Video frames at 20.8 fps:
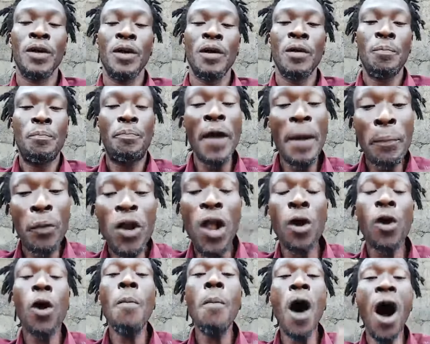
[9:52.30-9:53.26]
People and
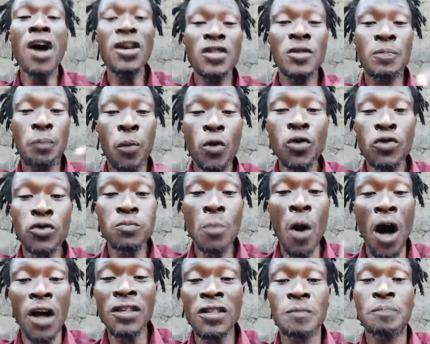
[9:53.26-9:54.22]
go more, put
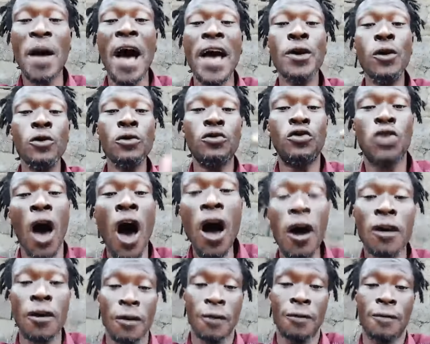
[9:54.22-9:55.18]
smart by you, talk.